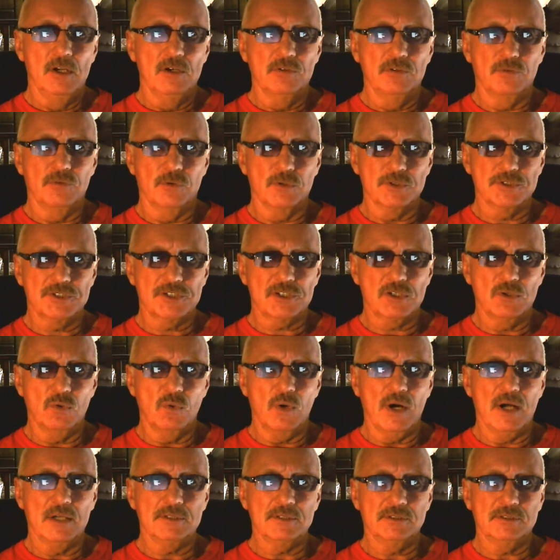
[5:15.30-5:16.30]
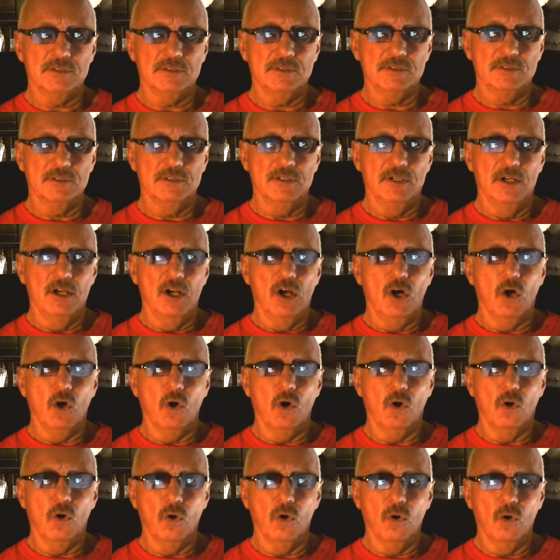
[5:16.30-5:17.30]
for squat,
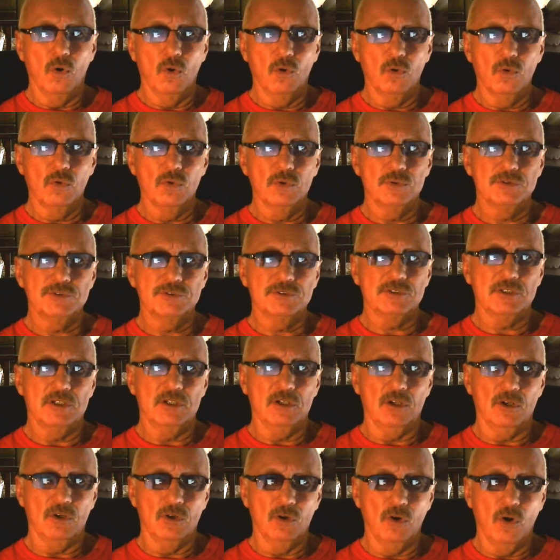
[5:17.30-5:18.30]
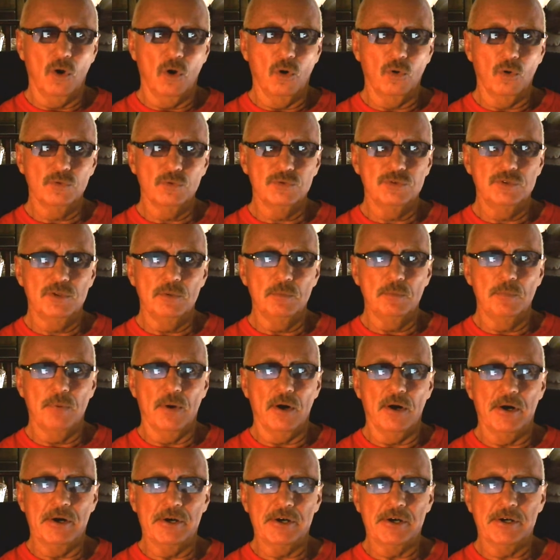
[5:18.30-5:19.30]
hold load the
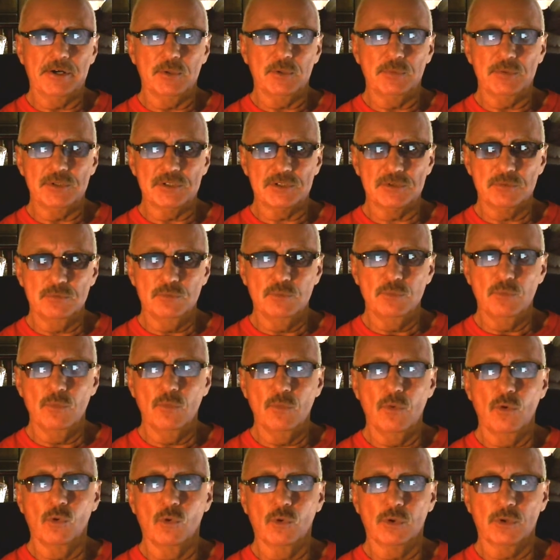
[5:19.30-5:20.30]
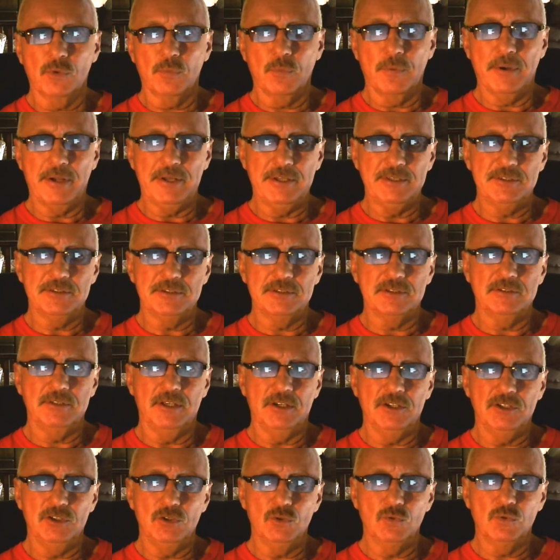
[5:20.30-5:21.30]
bar with more weight
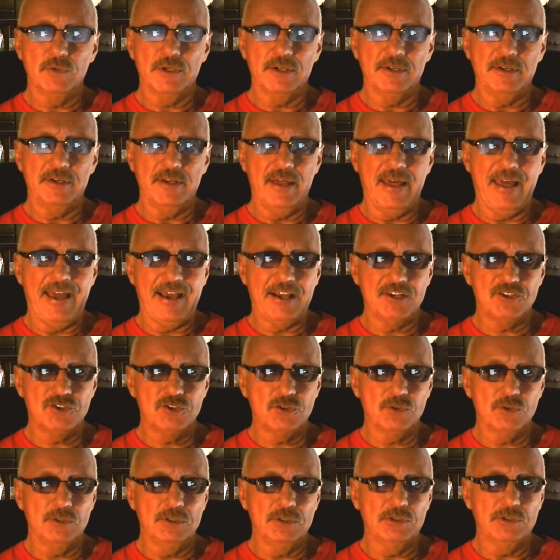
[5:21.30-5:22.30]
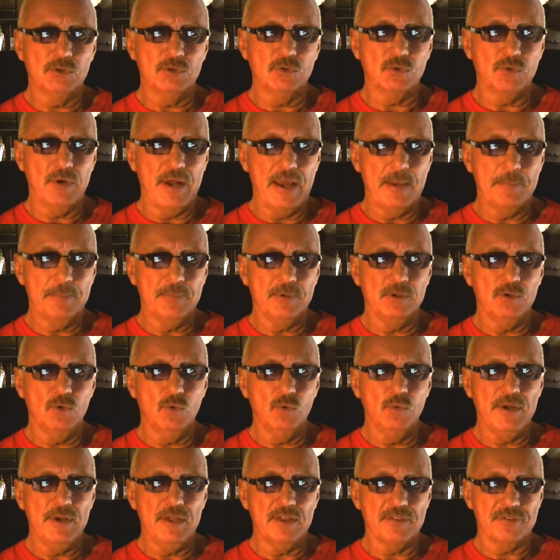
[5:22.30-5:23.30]
than you can actually rep
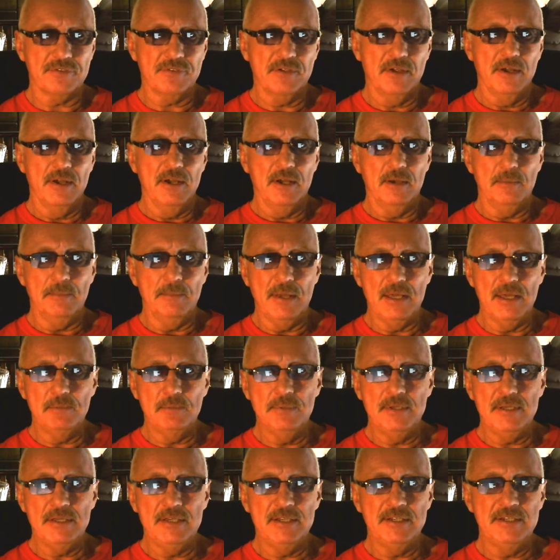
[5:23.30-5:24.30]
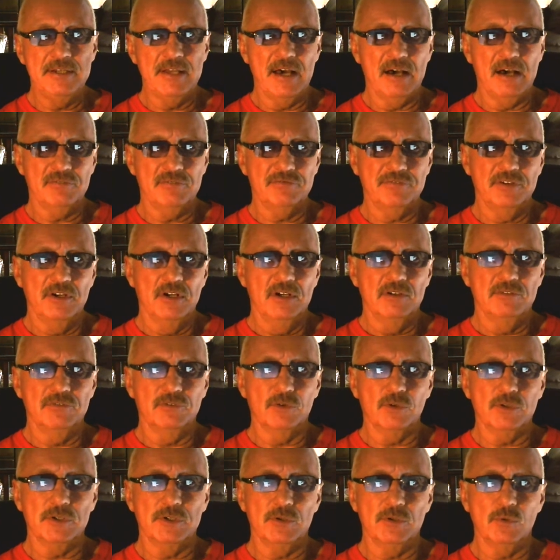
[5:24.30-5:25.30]
with, maybe enough
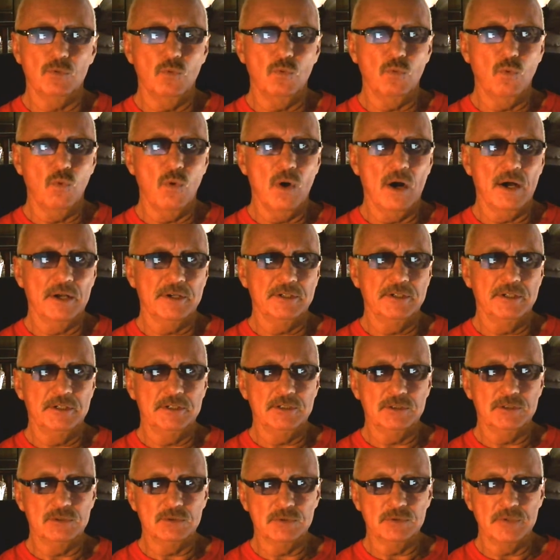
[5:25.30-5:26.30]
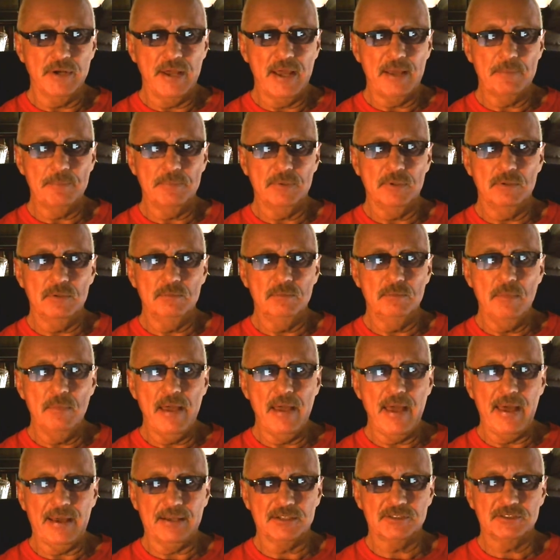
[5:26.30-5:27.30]
for a one rep
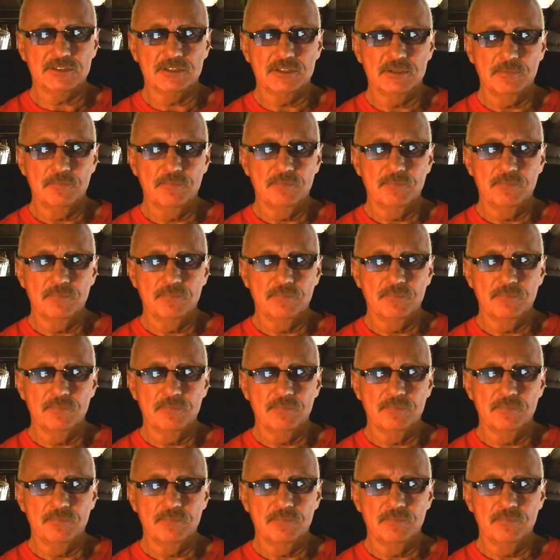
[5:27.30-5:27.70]
max.